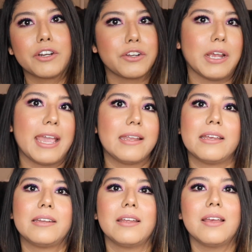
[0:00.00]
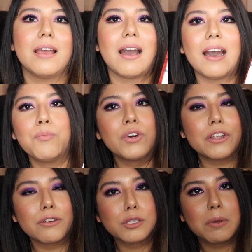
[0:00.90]
it or you hate it. I'm one
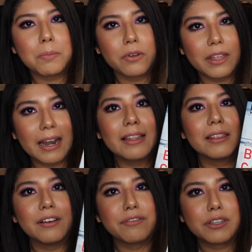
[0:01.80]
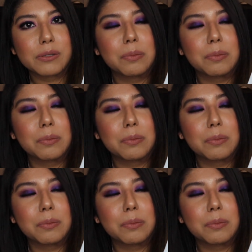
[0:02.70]
of those people that I love this